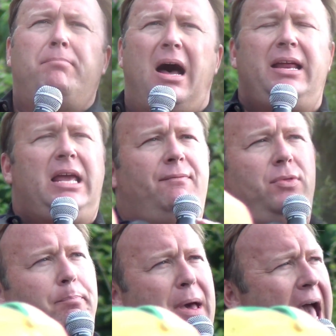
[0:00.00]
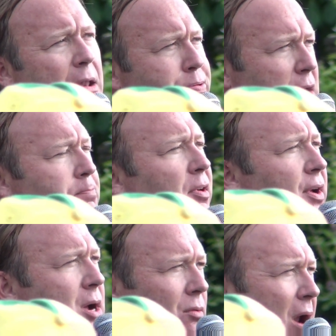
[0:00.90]
But if the bad people,
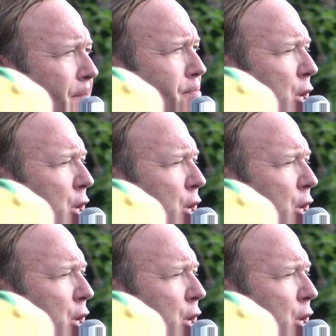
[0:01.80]
the corrupt